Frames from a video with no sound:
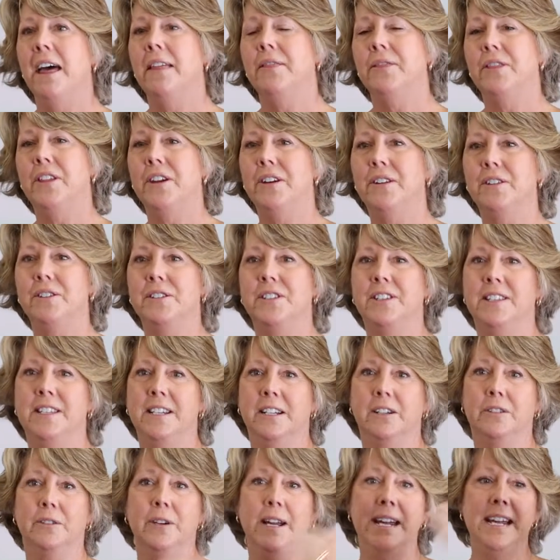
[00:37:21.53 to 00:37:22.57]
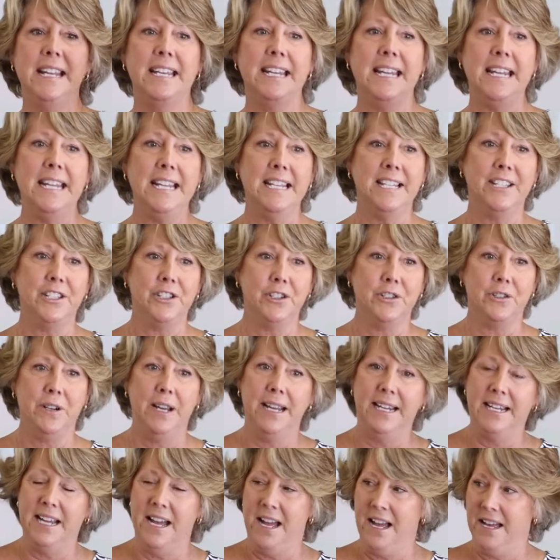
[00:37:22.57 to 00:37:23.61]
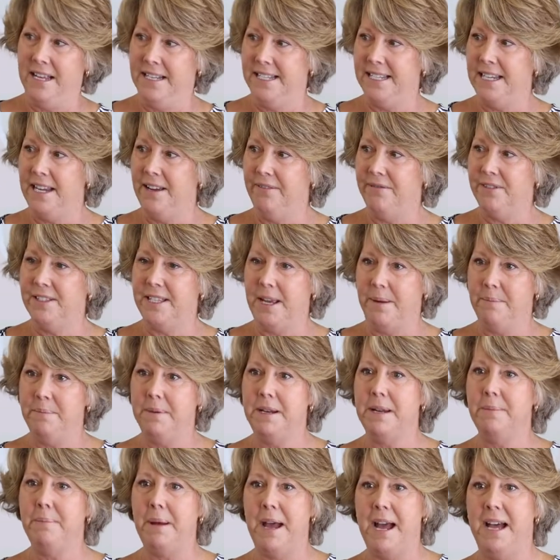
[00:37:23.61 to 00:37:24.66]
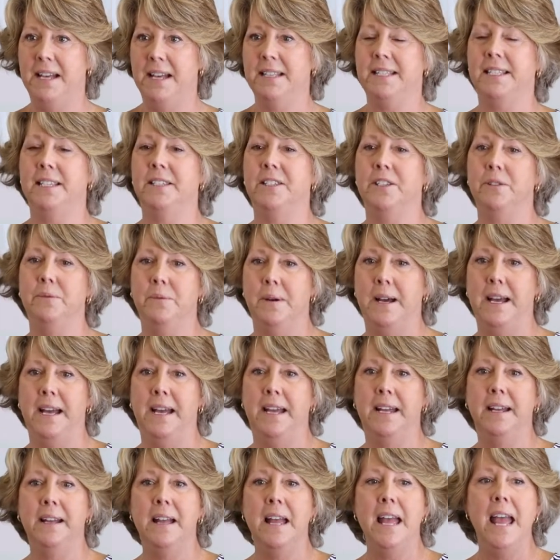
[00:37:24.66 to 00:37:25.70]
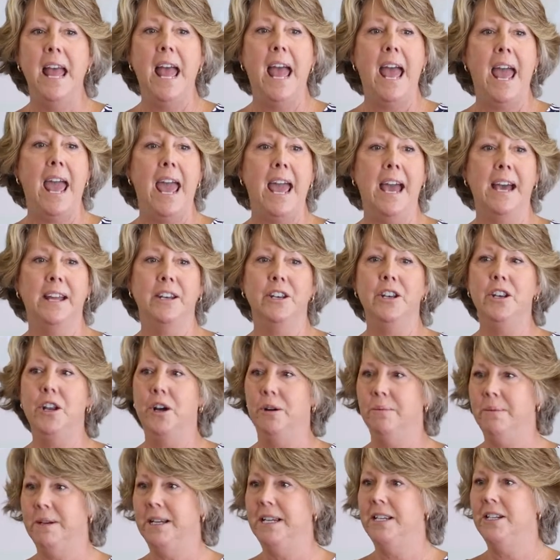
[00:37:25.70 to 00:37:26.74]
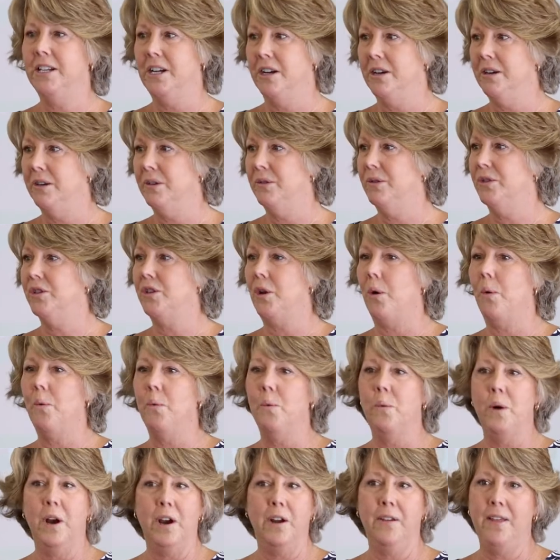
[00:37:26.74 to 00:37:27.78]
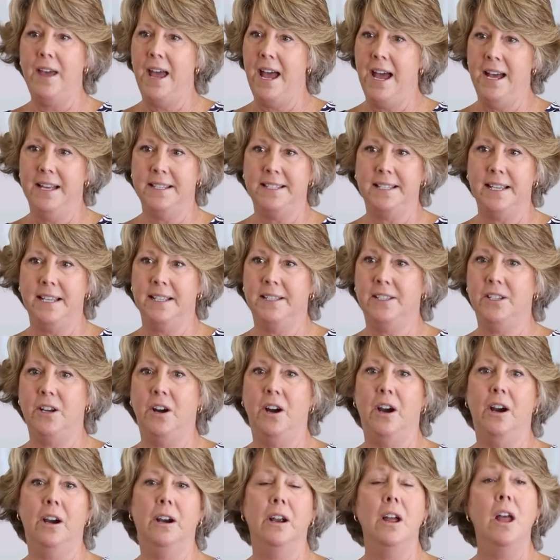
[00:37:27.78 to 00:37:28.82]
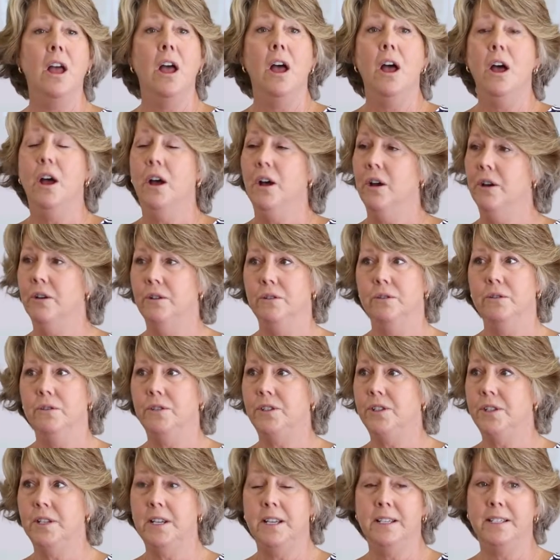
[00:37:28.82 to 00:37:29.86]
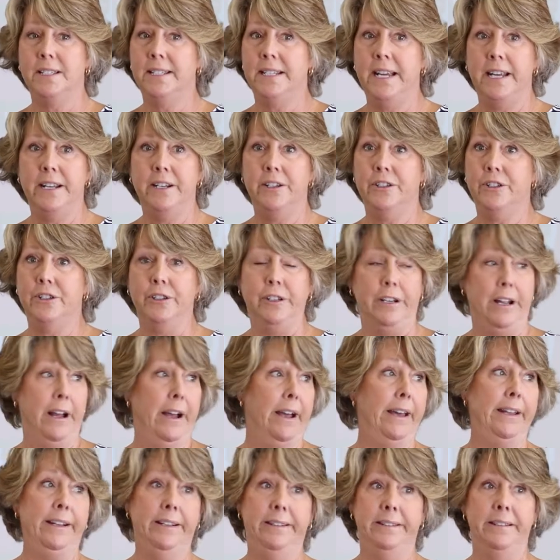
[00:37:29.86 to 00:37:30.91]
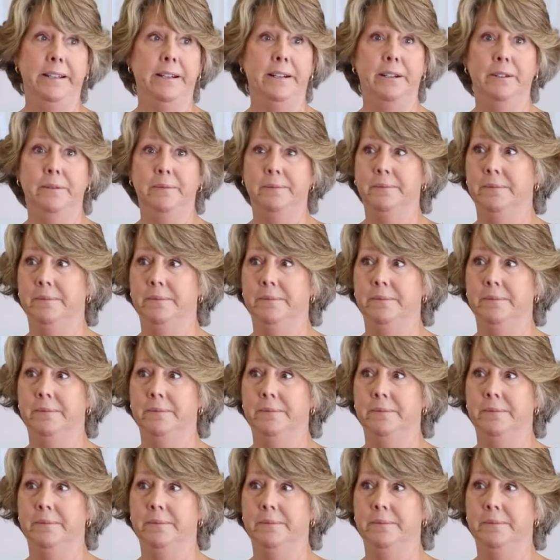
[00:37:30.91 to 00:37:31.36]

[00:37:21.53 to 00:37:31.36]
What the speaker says: There's the great Easter egg hunt. If somebody passes away and nobody knows where the assets are, who's the estate attorney? I don't know.